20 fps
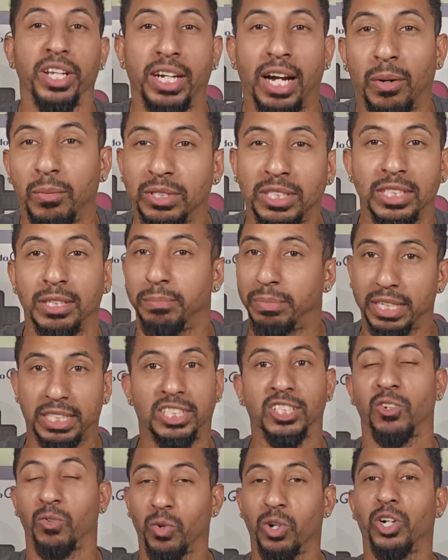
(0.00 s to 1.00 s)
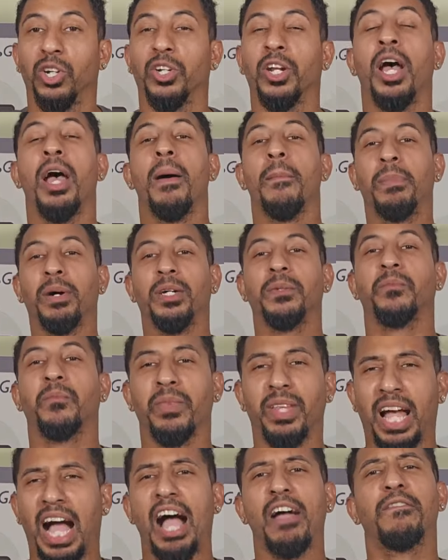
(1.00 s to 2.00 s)
I wasn't the best in the world, but
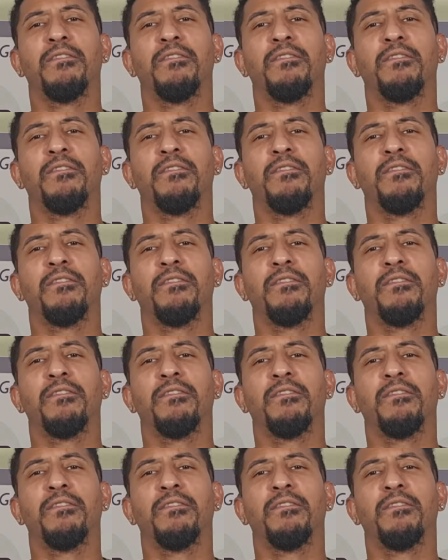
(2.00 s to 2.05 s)
I